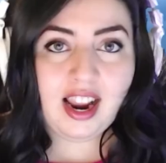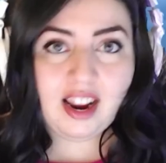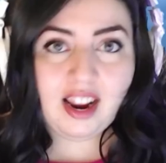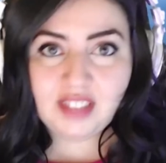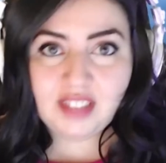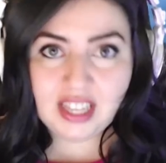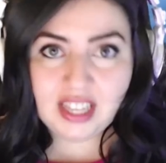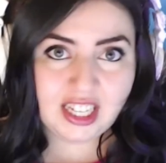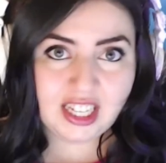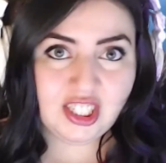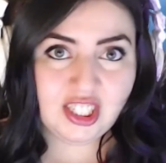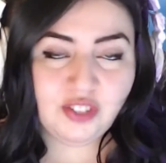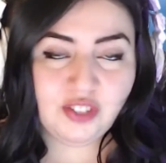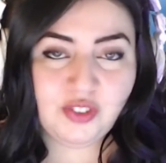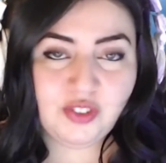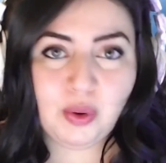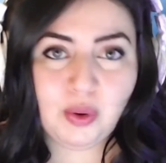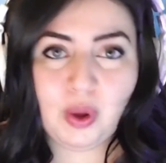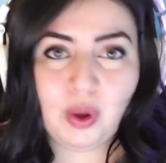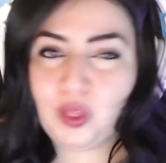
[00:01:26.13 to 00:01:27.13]
I have the
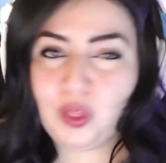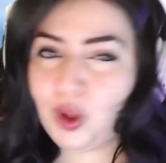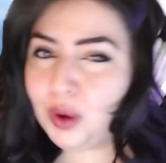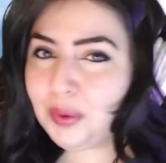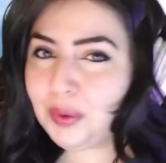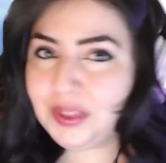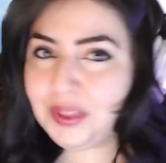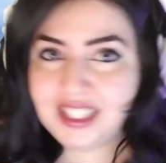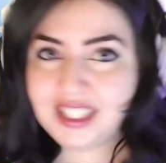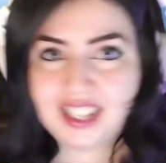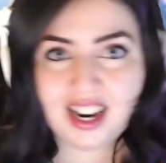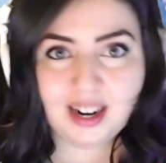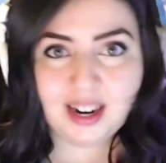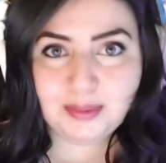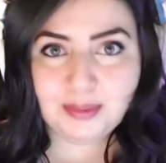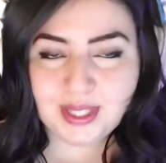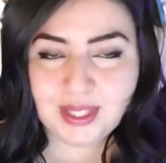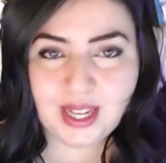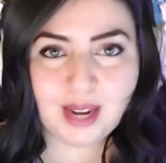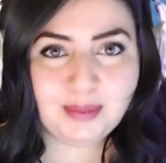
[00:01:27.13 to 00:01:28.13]
interview along with the
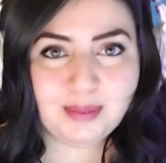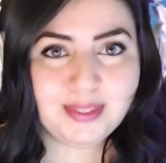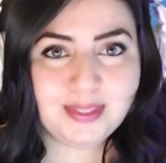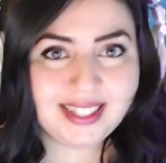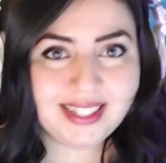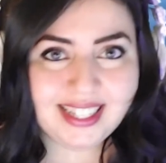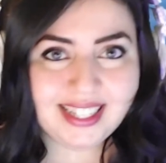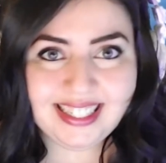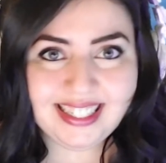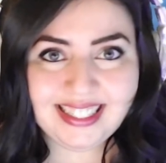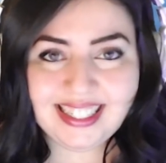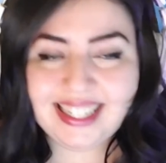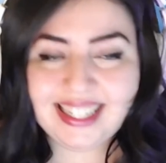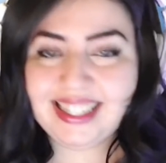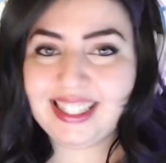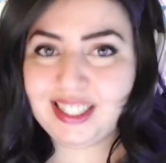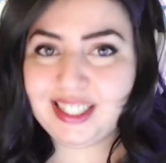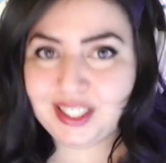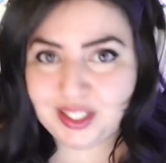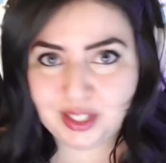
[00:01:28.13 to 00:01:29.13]
timestamps linked in
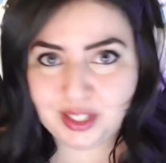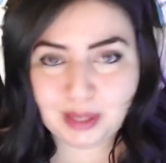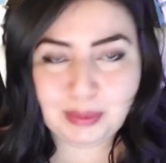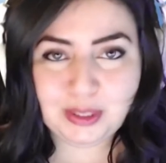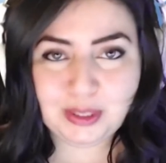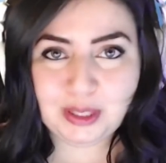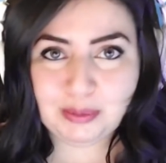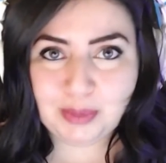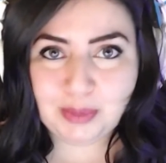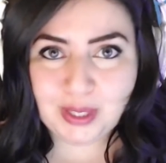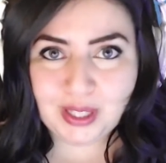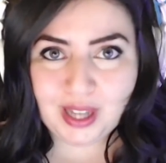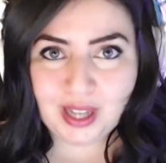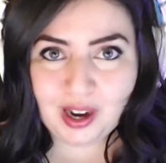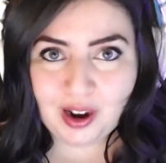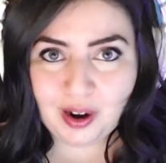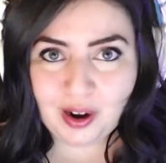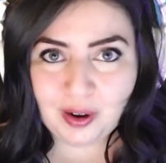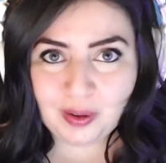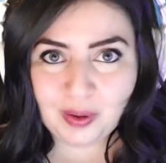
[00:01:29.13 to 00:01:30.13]
the description
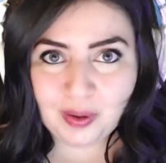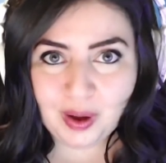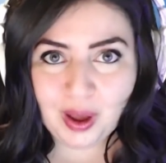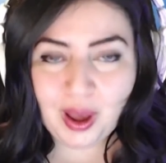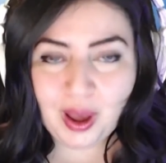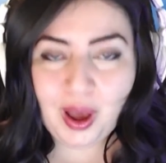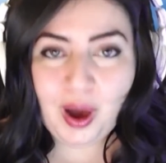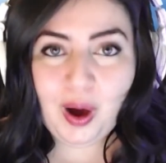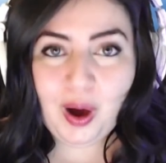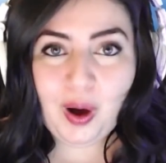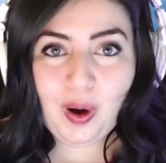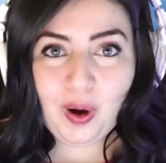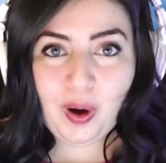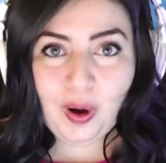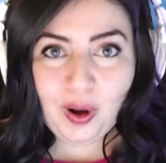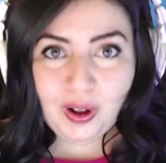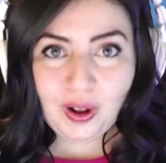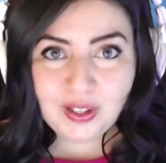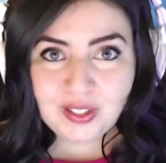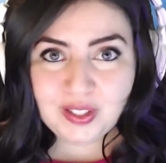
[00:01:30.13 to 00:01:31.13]
below.
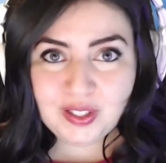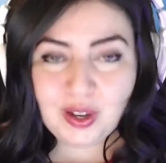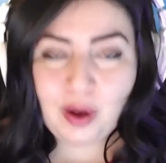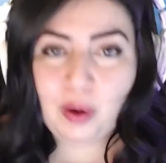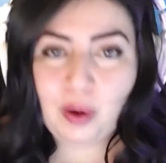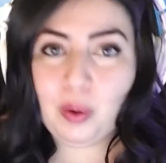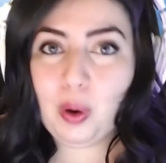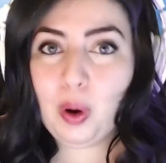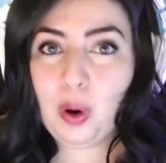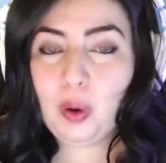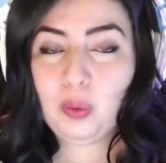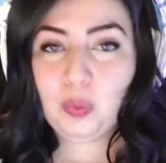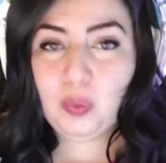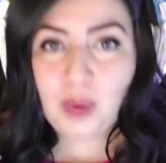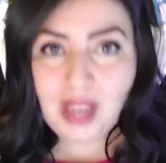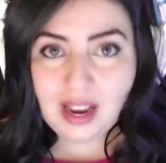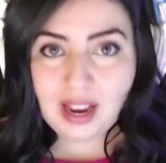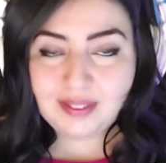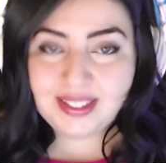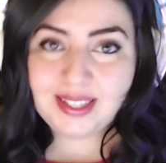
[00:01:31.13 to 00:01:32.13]
Also, we
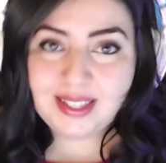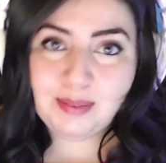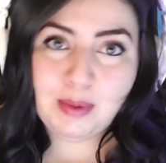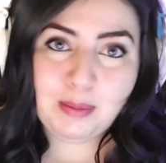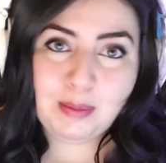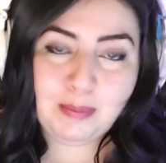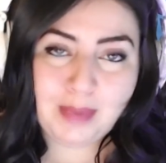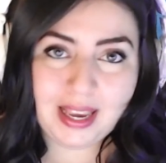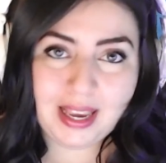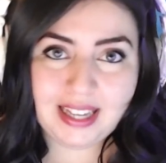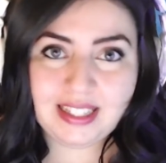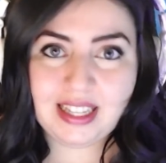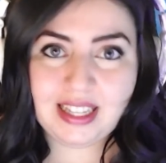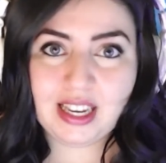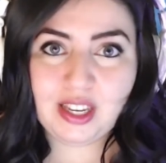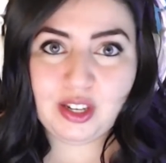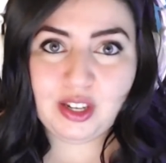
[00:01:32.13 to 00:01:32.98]
have some amazing